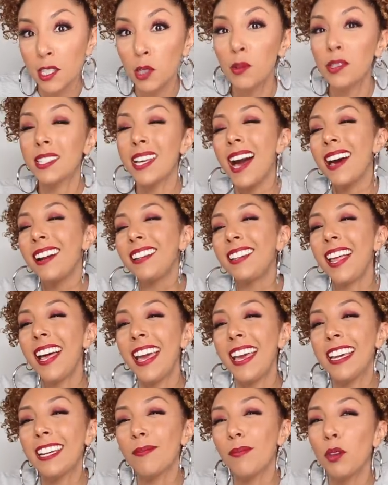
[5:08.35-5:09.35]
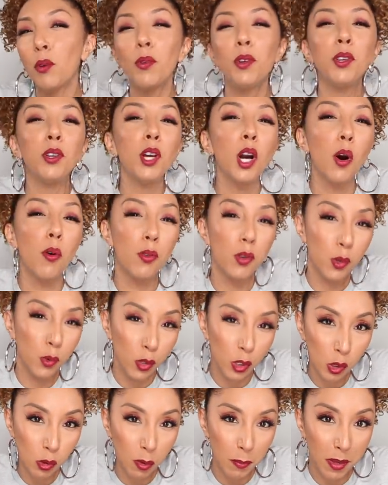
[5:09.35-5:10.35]
So it's kind of like when you go
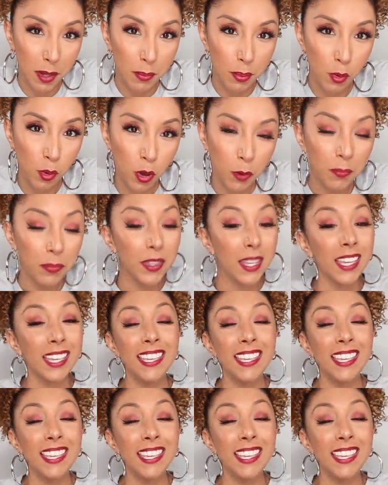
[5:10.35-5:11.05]
into a swimming pool.